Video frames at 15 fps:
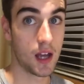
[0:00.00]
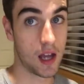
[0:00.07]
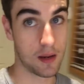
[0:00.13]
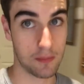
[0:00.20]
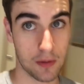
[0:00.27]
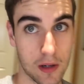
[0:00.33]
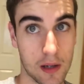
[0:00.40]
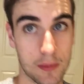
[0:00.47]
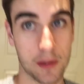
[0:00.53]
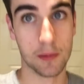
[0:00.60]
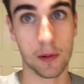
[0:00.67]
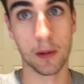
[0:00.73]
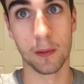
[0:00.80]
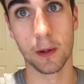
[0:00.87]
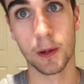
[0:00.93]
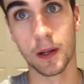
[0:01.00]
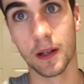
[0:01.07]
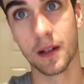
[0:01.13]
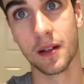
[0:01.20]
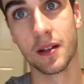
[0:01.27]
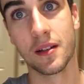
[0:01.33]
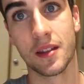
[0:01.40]
and put it up tomorrow morning.
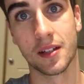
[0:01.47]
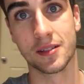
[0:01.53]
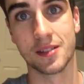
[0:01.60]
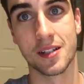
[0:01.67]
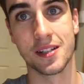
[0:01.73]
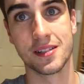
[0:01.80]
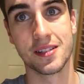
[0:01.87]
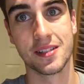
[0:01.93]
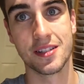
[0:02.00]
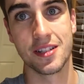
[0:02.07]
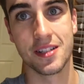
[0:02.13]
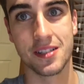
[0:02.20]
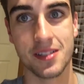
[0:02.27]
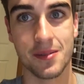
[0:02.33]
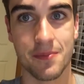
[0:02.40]
Thanks guys. Cheers.